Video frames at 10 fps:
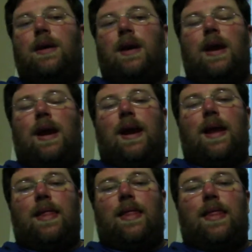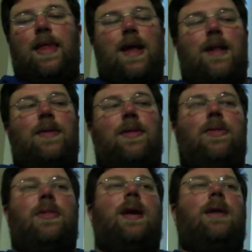and then
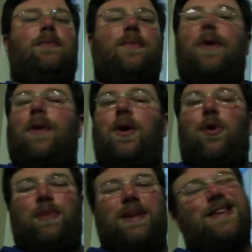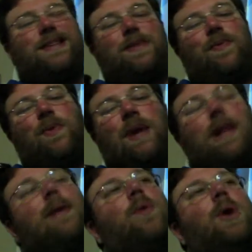their hope, it doesn't
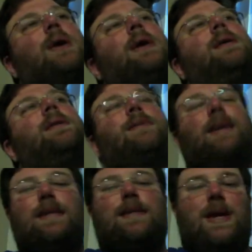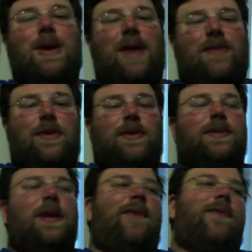really work because, like I said, you have to know your
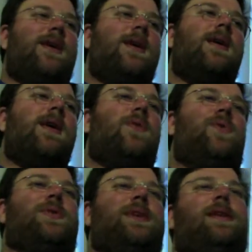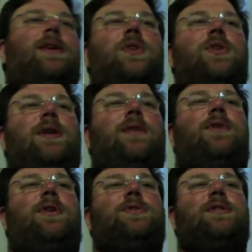stuff. When you see the alternate
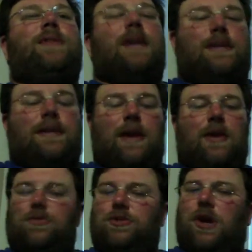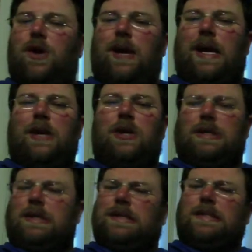versions, it's, jarring, and you
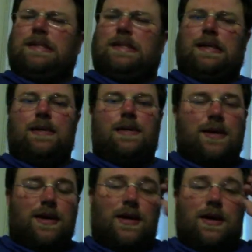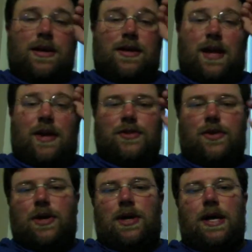go, ugh, the hell's
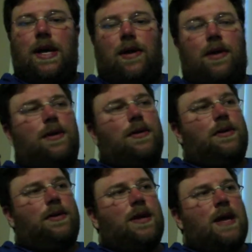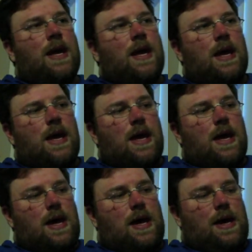going on here?
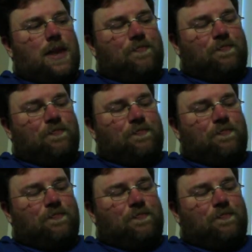Um,